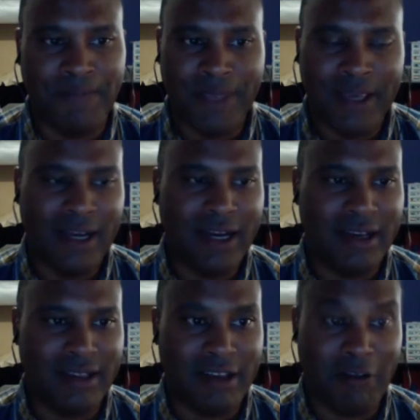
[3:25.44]

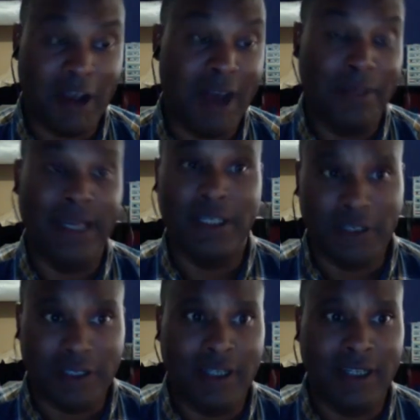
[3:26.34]
that got me
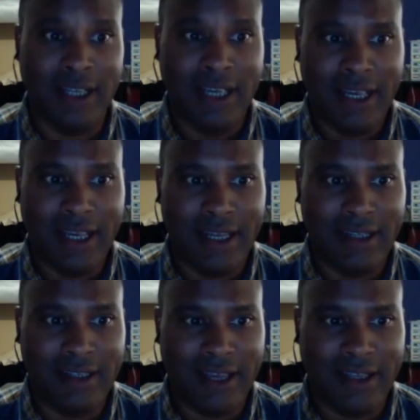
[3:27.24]
interested.
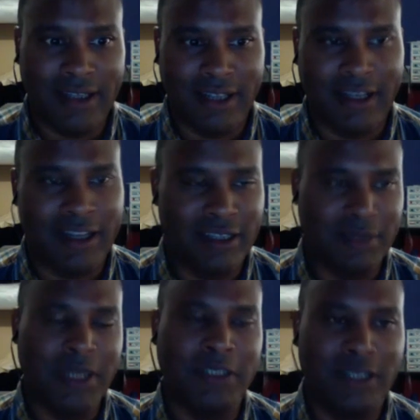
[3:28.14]
And like, especially
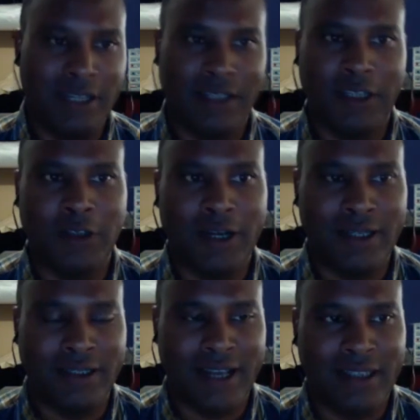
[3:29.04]
in the electronics
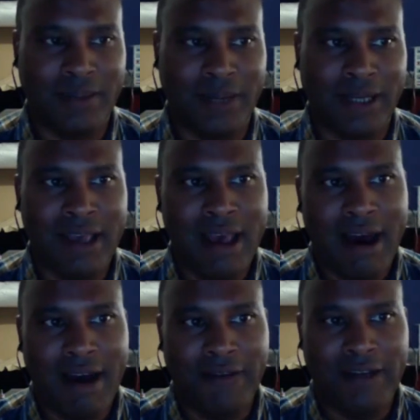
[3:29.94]
aspect, I
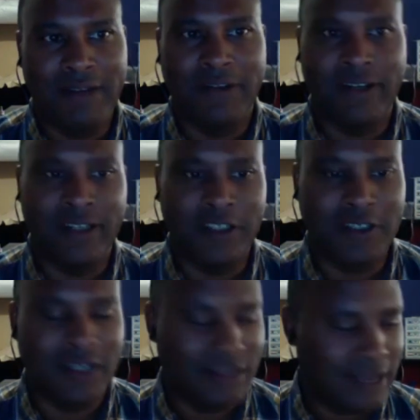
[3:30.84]
find it very interesting
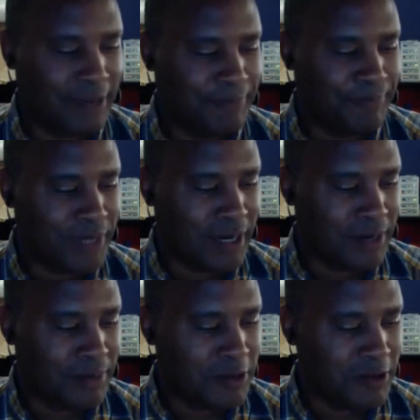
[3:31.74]
that
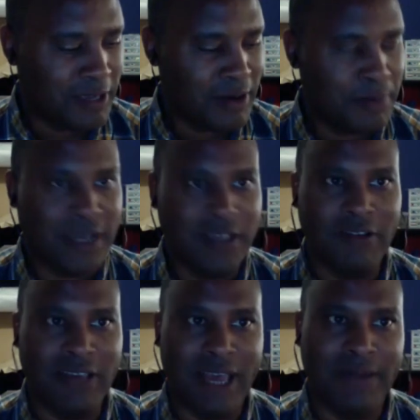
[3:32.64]
you came
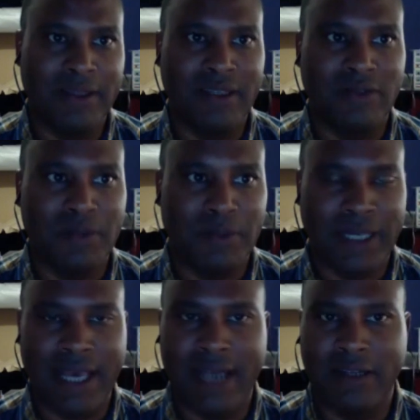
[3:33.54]
at this from a
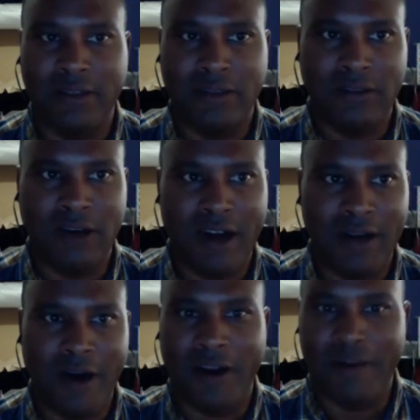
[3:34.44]
mechanical
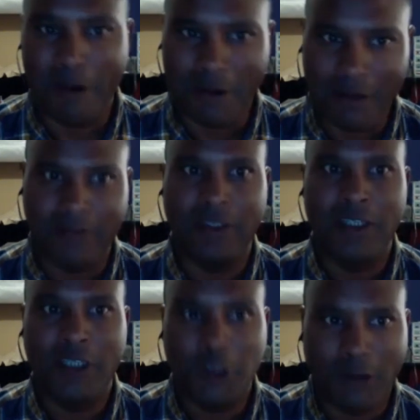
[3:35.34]
automotive
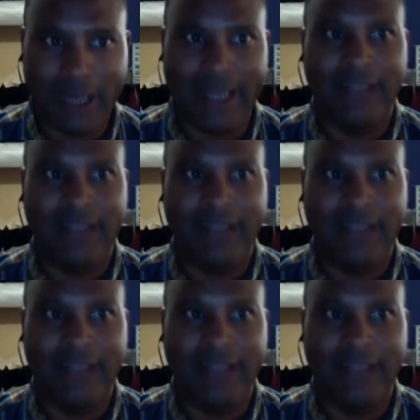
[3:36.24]
trade